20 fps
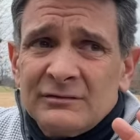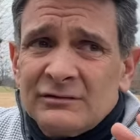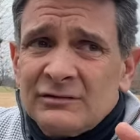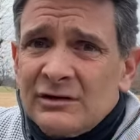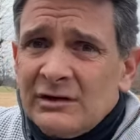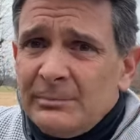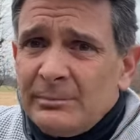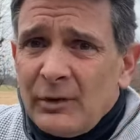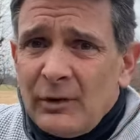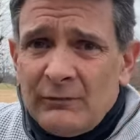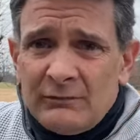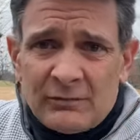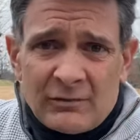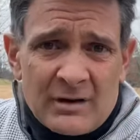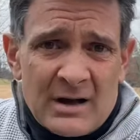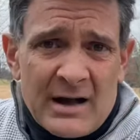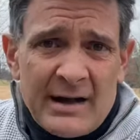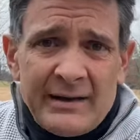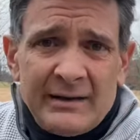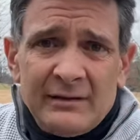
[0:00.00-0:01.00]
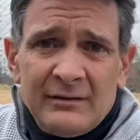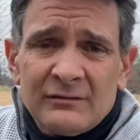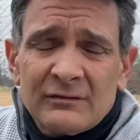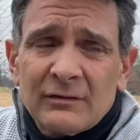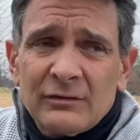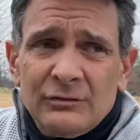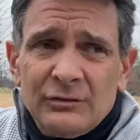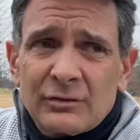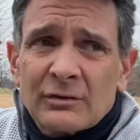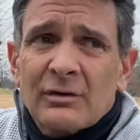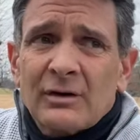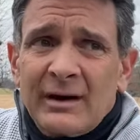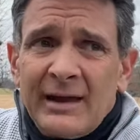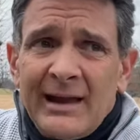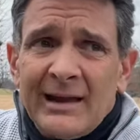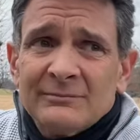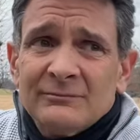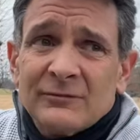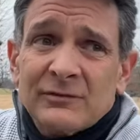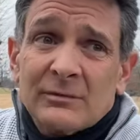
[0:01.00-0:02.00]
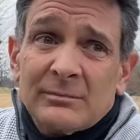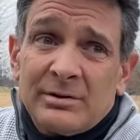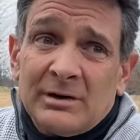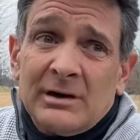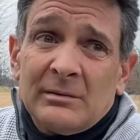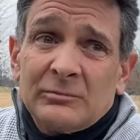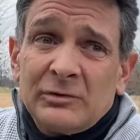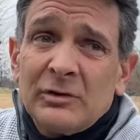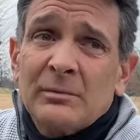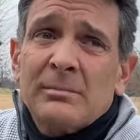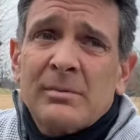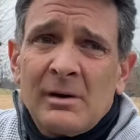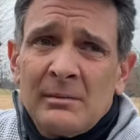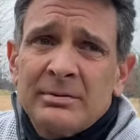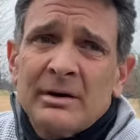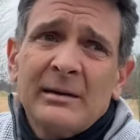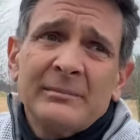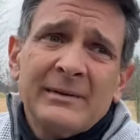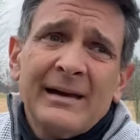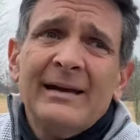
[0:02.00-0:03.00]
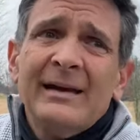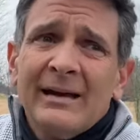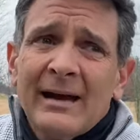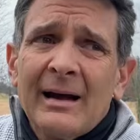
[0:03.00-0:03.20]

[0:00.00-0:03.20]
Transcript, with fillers: cheapo varieties, you're going to have them for pop, you're pop,